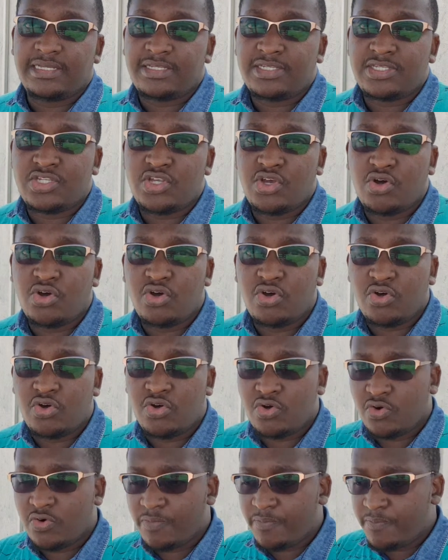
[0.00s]

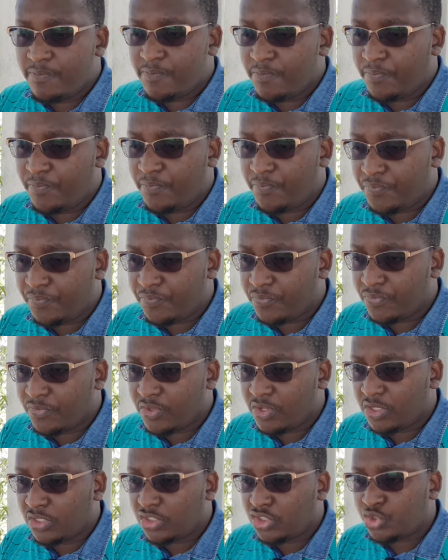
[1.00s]
So
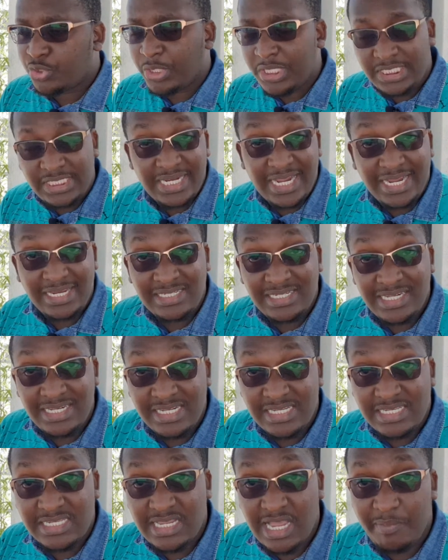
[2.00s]
2019
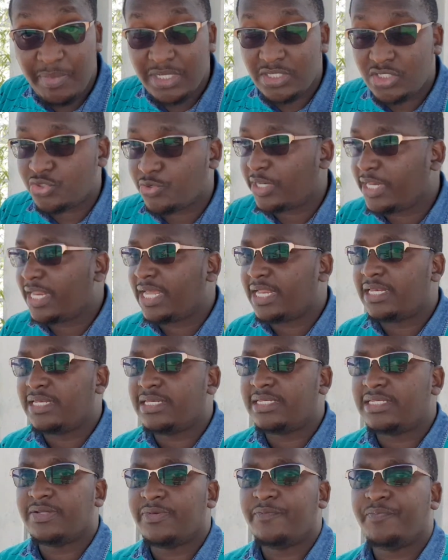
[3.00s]
is coming to an
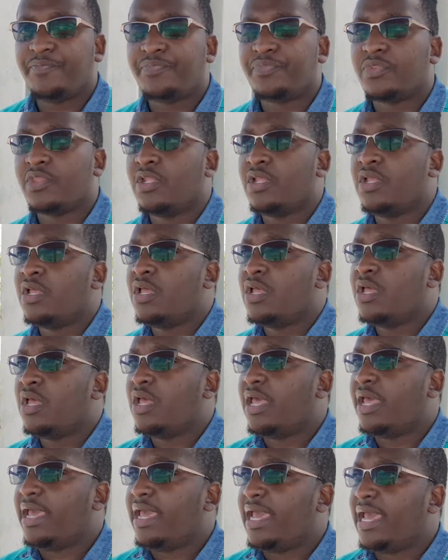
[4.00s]
end,
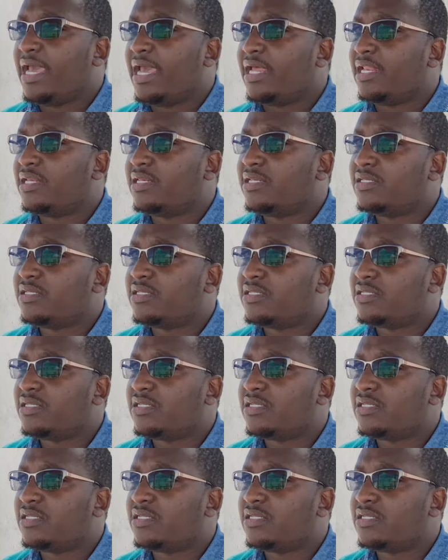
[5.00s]
and